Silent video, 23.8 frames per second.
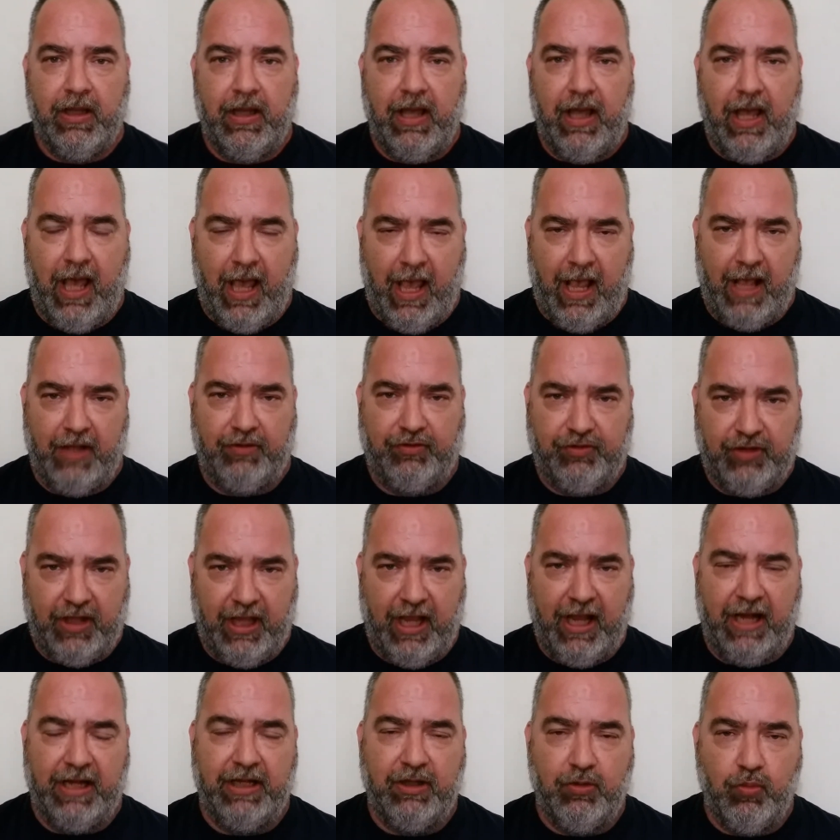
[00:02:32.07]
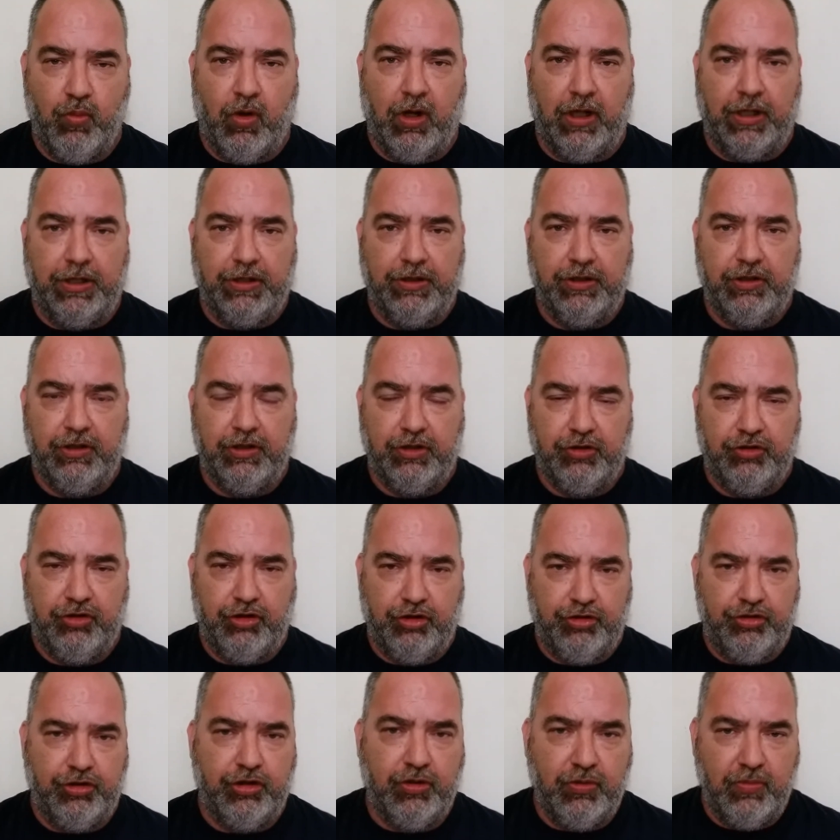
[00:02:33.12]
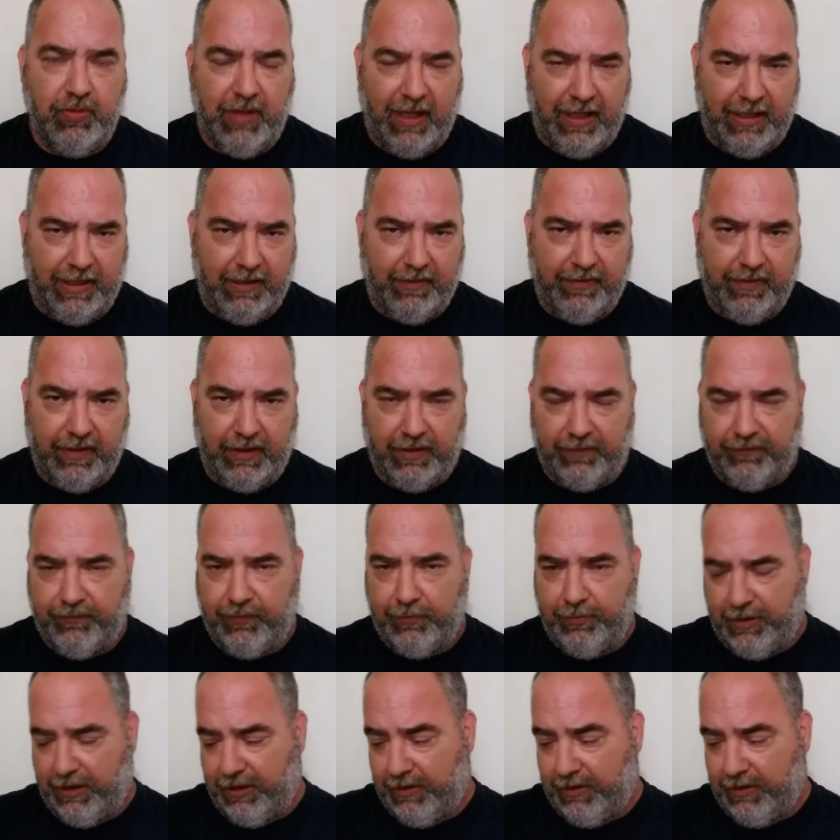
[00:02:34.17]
ask anyone to do anything for me.